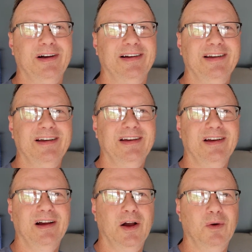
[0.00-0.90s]
Uh,
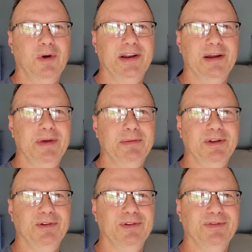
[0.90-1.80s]
I'll wind up
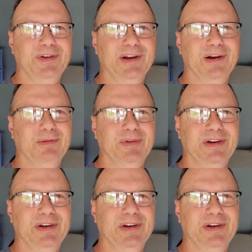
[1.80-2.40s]
maybe doing a video.